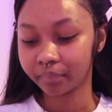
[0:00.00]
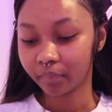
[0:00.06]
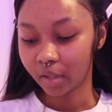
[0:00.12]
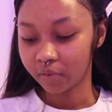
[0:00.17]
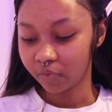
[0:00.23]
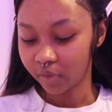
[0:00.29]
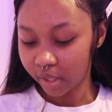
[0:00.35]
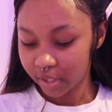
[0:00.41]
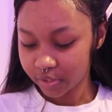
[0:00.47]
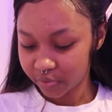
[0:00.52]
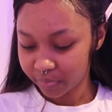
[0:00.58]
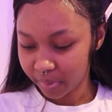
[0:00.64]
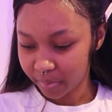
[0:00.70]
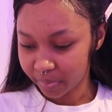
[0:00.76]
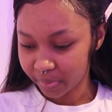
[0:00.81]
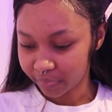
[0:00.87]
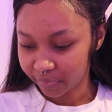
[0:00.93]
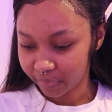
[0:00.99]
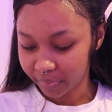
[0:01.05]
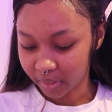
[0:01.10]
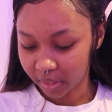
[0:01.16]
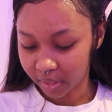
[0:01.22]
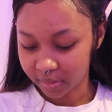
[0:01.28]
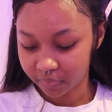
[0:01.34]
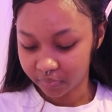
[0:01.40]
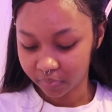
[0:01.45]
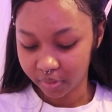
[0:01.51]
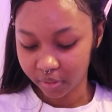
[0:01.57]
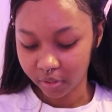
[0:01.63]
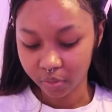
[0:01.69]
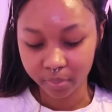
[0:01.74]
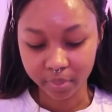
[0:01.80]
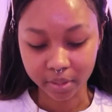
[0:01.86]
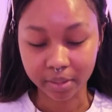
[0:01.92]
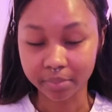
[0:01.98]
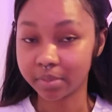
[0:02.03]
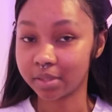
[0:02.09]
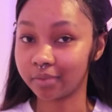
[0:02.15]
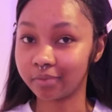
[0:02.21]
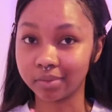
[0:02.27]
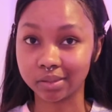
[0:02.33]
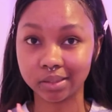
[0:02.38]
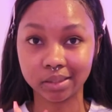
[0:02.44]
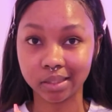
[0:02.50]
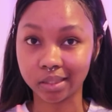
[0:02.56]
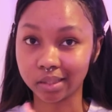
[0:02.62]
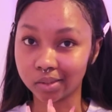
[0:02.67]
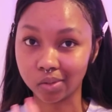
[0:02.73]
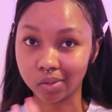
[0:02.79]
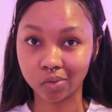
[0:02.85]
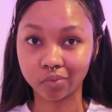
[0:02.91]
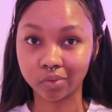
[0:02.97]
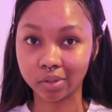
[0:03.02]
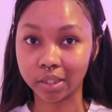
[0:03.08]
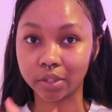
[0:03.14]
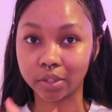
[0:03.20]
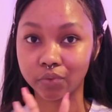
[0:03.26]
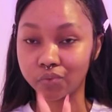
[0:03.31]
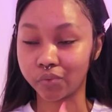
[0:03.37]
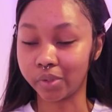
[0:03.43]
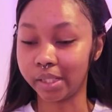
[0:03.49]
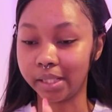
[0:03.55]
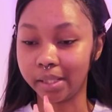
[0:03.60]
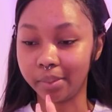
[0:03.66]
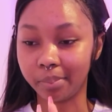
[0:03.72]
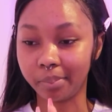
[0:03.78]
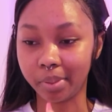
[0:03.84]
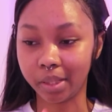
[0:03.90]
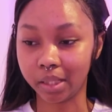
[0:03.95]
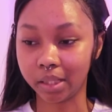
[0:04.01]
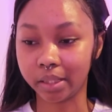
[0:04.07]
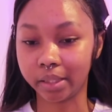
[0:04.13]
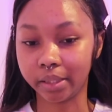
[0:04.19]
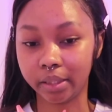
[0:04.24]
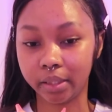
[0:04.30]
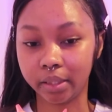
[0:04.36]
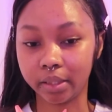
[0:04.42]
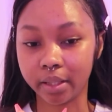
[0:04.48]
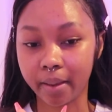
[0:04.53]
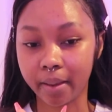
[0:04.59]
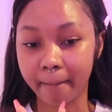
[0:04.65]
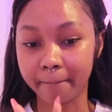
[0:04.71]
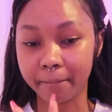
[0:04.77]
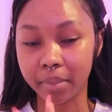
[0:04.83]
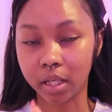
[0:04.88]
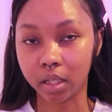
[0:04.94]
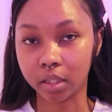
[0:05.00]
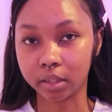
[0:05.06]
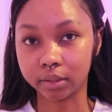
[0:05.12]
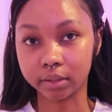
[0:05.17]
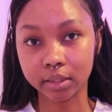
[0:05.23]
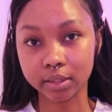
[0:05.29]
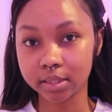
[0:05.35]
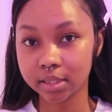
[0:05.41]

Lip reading: if you guys remember from the last video, but I'm definitely gonna go for like a really pinky pink look